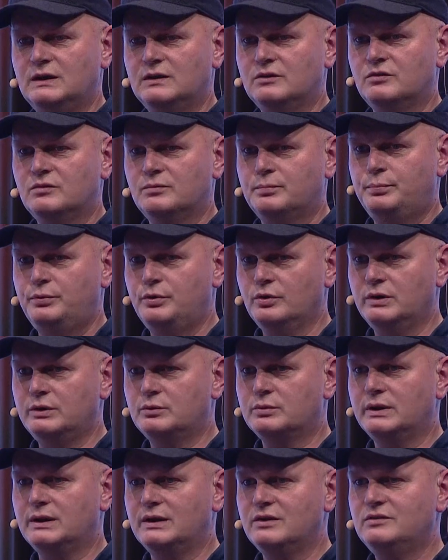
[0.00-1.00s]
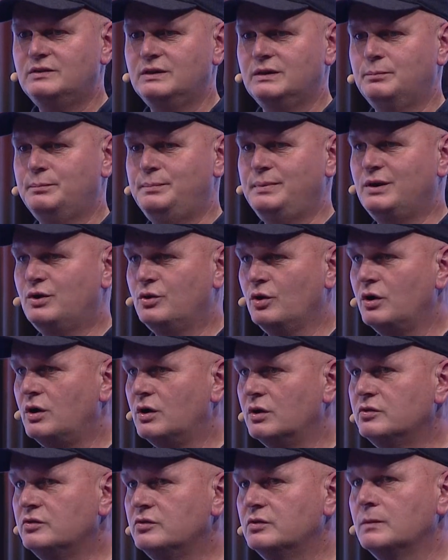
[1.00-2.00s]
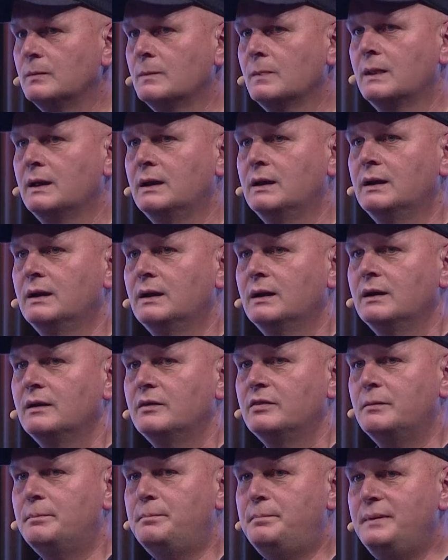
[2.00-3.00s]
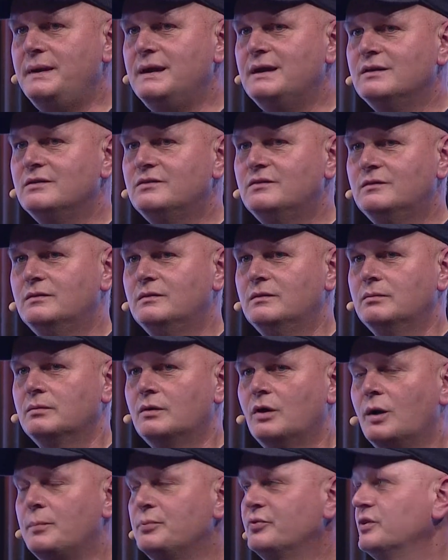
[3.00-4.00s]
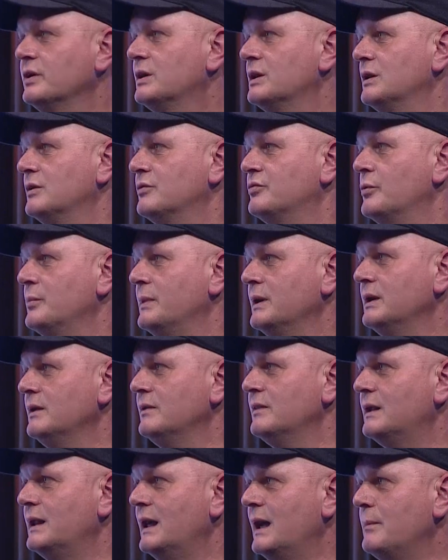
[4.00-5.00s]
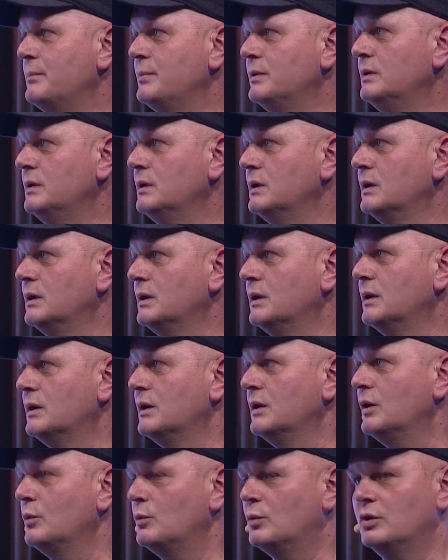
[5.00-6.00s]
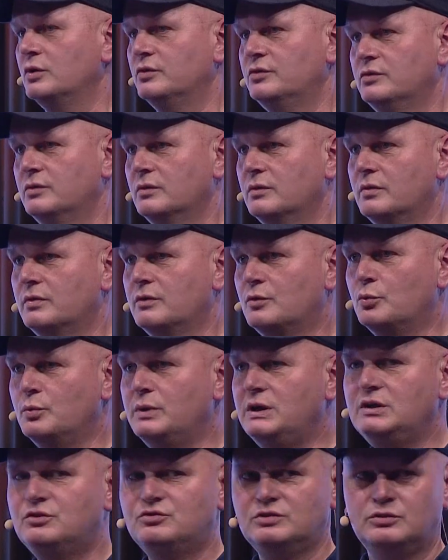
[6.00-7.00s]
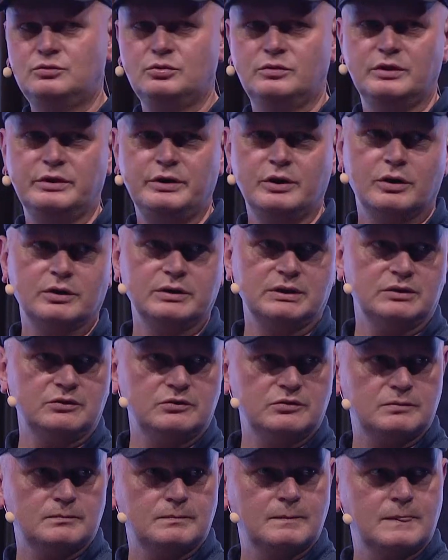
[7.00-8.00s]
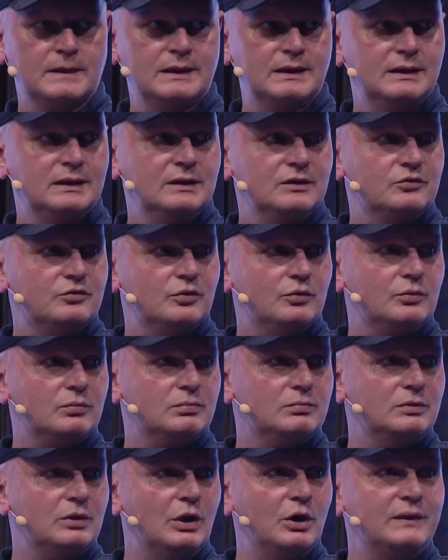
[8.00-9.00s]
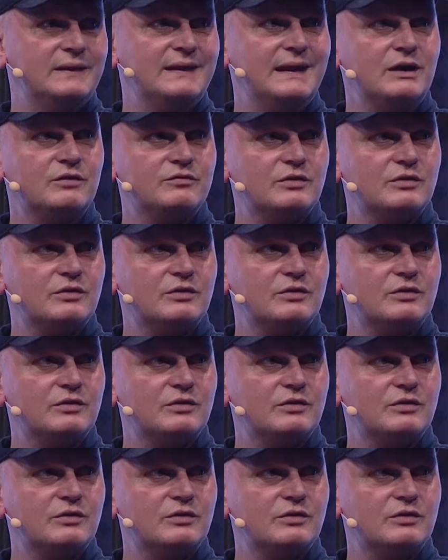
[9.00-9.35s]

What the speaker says: it's purely realistic, because the biggest obstacle for making that happen was the reach into the audience. So none of